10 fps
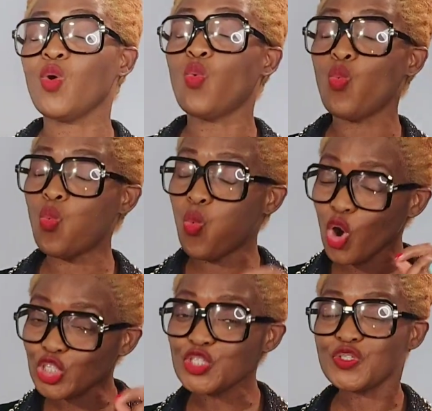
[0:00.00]

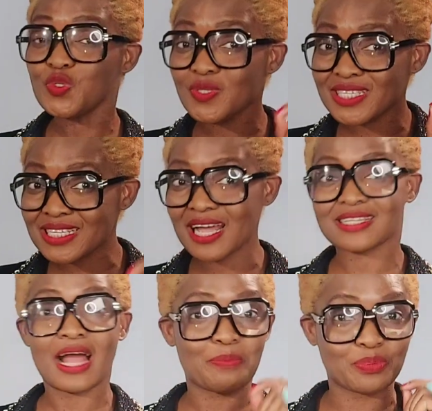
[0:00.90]
once you start
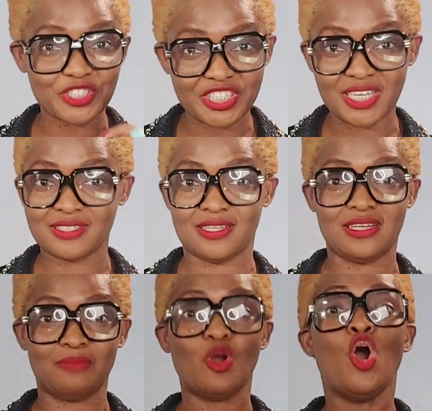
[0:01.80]
appreciating
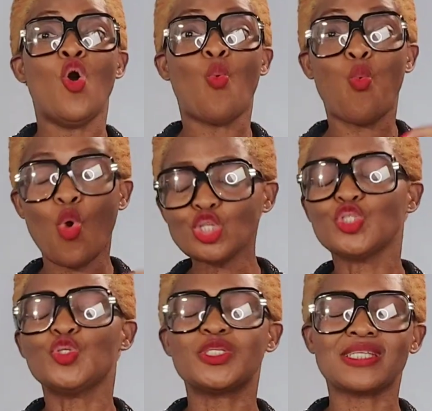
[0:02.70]
him,
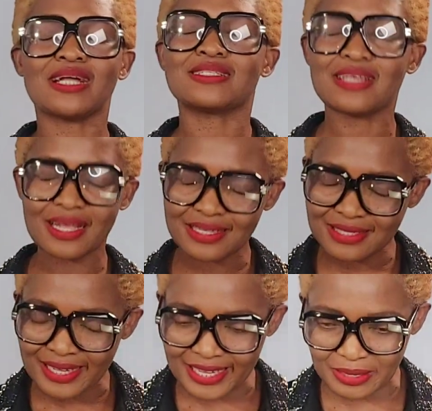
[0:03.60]
once you start telling
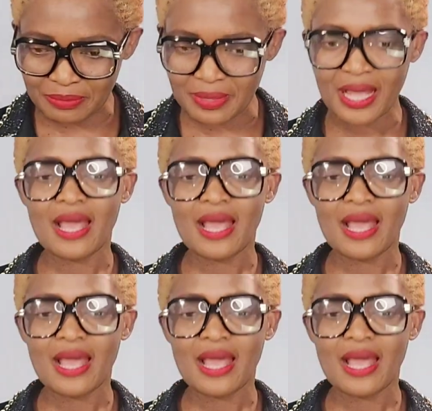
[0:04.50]
him